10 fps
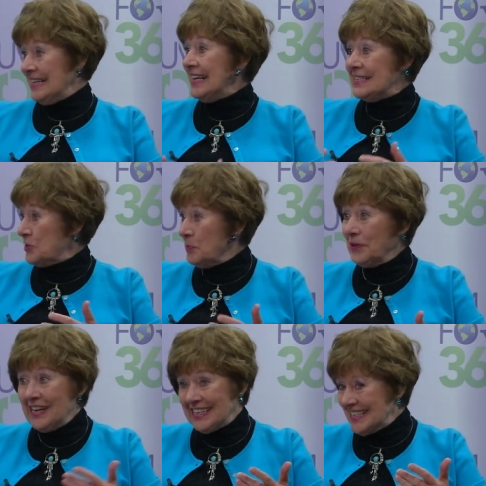need to
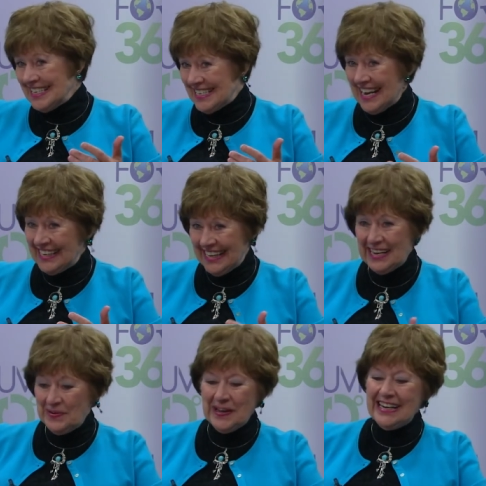bring to Stan
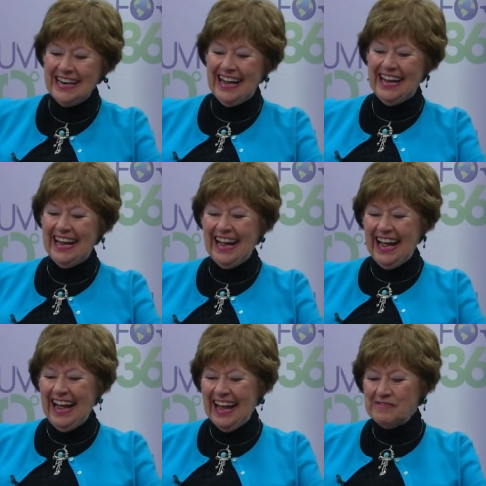Hywet. That's wonderful.
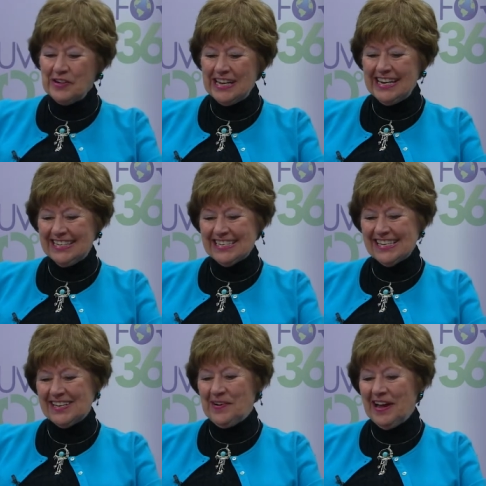Every year,
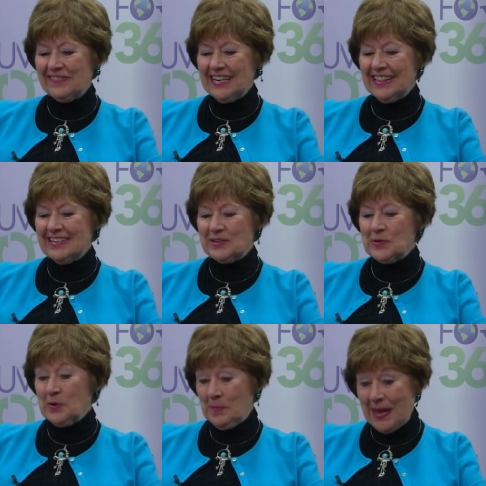so I've done the
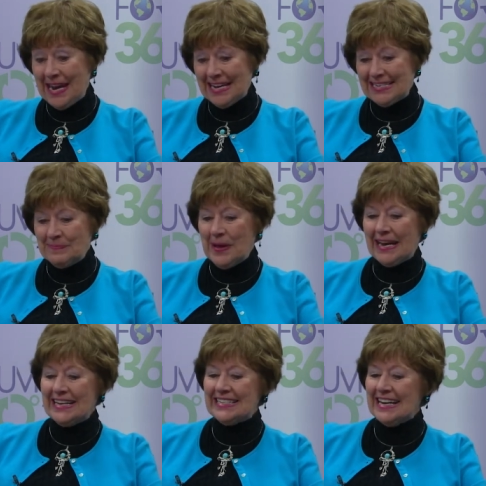tour many,
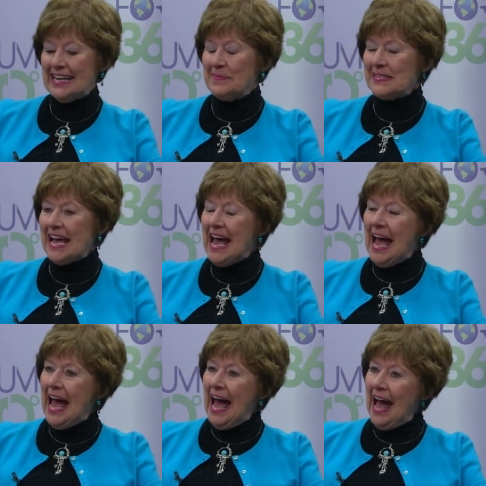many times.
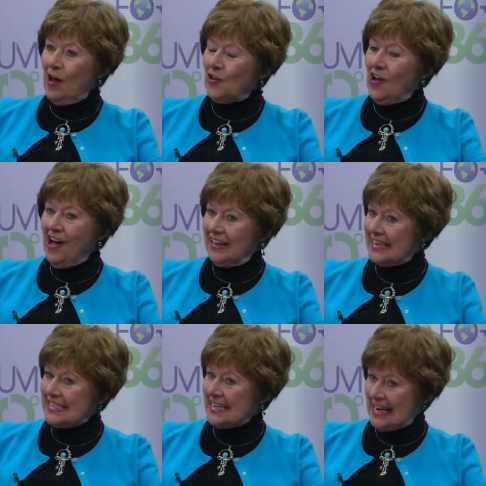
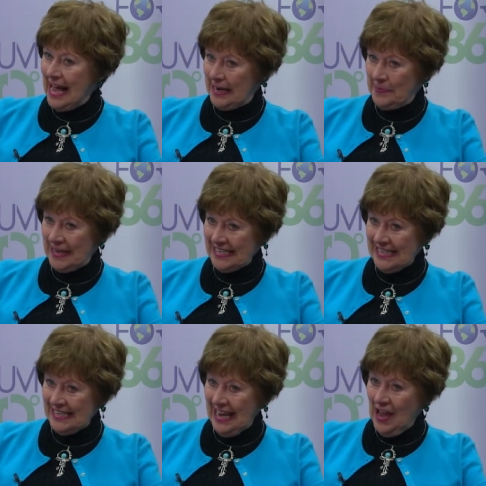Alcoholics Anonymous mm-hmm.